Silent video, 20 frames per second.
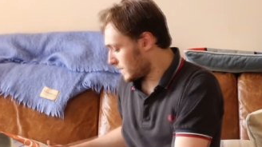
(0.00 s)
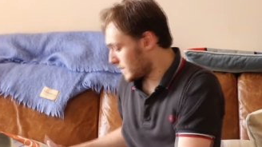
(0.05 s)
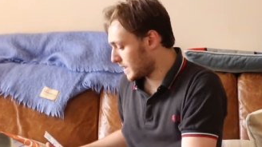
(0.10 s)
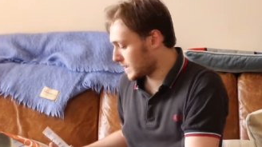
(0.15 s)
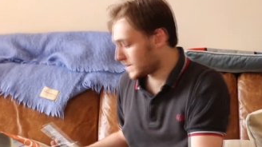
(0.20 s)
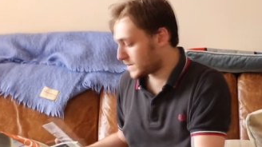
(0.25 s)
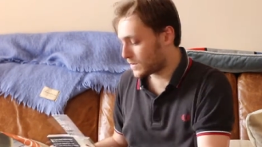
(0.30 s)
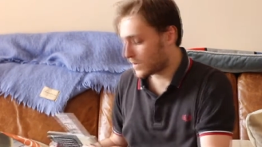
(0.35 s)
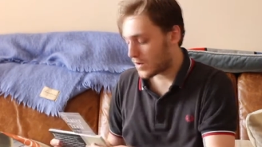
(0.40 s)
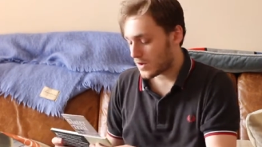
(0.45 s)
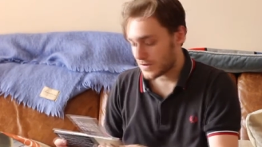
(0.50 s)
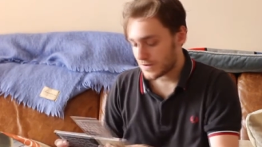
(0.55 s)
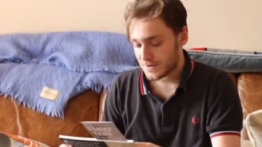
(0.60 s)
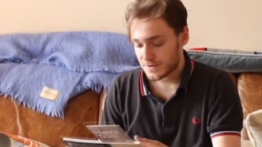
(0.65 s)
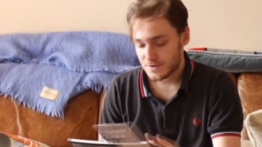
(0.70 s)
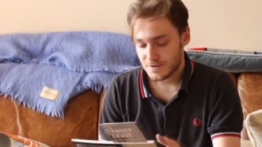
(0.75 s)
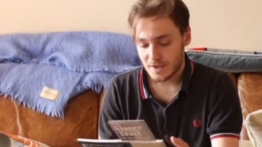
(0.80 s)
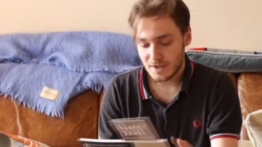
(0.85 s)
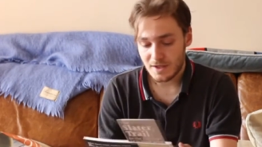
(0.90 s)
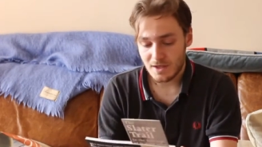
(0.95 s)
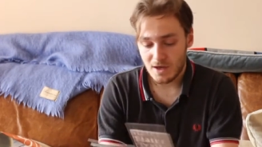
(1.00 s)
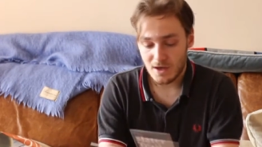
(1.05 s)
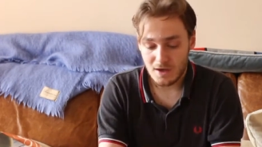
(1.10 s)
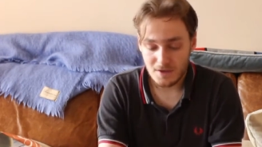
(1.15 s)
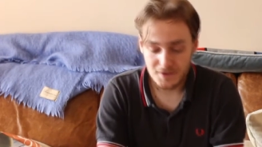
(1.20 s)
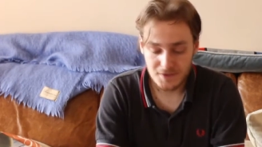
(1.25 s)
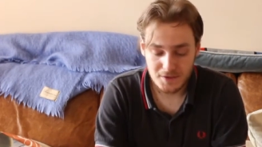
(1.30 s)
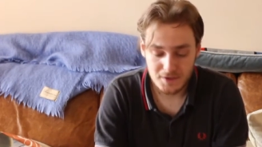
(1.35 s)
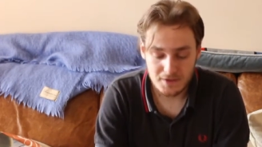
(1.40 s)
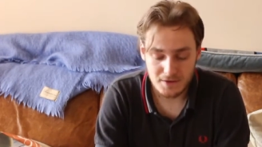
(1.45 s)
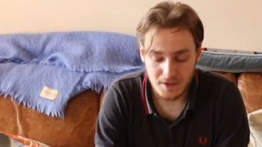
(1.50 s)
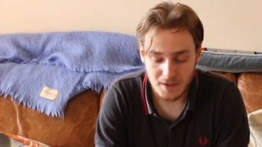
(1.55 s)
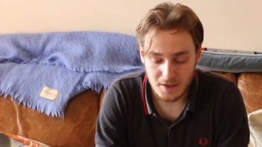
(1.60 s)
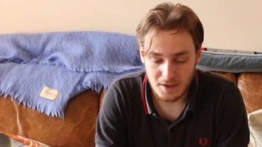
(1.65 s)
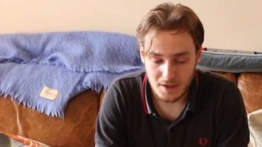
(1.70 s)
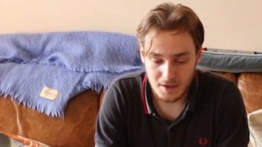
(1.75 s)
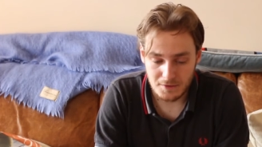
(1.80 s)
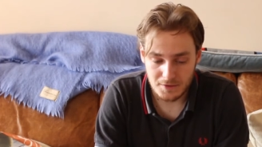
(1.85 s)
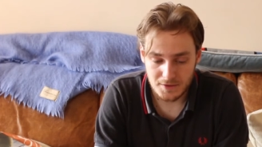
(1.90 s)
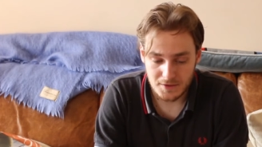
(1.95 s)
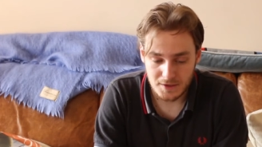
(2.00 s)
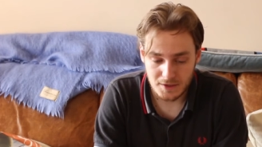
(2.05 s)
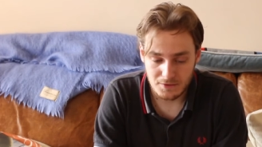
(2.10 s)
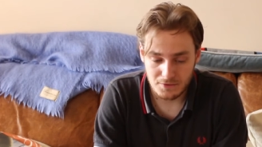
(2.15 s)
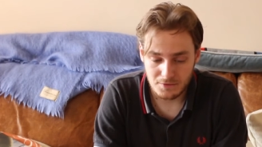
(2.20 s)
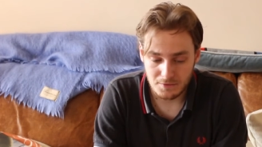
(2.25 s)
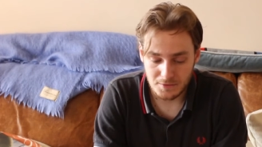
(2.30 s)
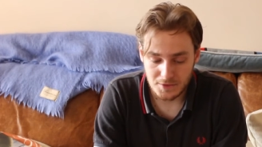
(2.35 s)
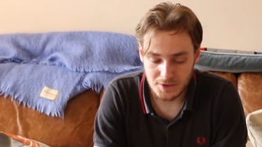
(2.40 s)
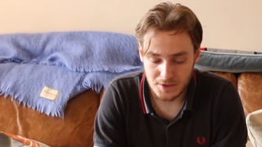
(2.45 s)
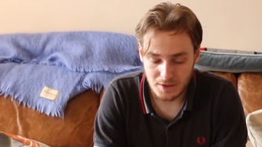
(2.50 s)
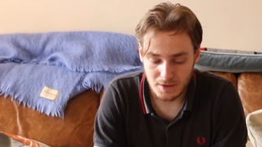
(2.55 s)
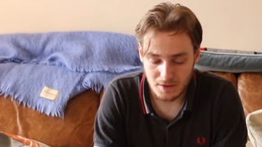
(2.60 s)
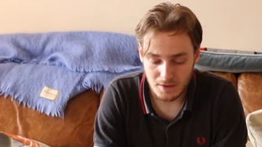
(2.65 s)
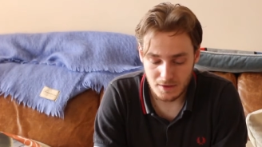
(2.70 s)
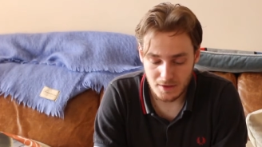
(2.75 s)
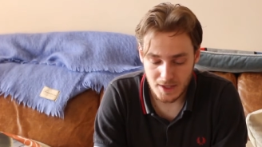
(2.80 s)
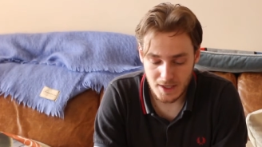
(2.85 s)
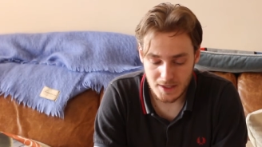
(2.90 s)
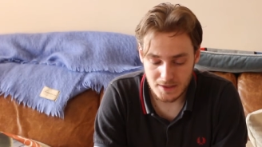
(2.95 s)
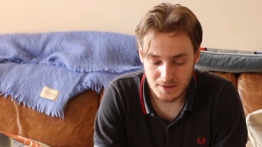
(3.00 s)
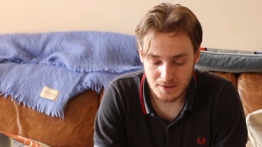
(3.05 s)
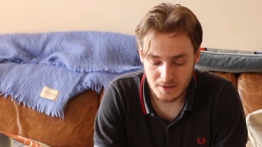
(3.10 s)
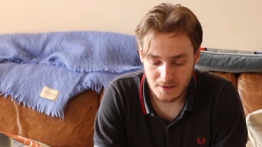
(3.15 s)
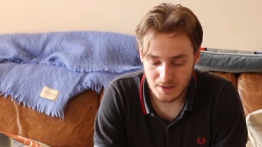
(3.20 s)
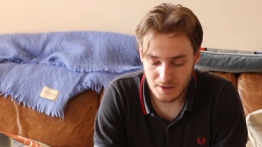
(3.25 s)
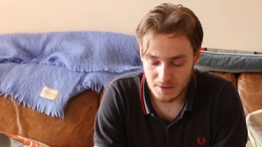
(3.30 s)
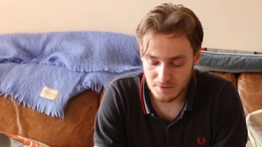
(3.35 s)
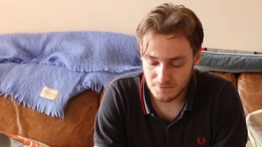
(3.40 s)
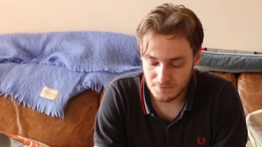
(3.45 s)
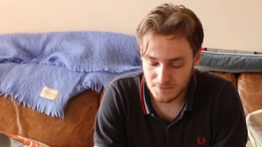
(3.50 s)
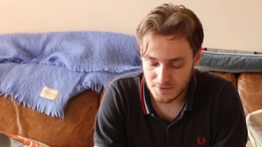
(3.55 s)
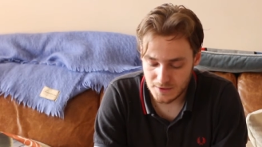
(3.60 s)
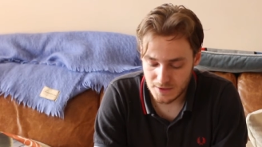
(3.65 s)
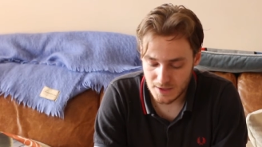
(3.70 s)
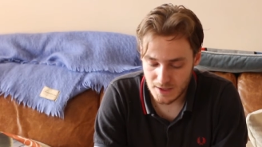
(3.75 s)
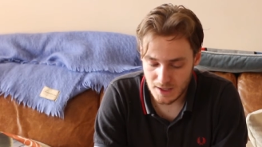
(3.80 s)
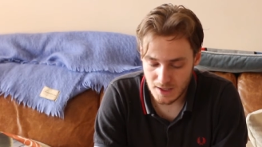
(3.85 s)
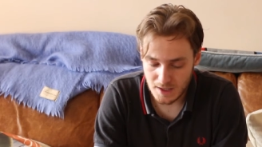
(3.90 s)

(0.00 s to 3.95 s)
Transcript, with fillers: This was the last thing I received from Charlotte as a gift.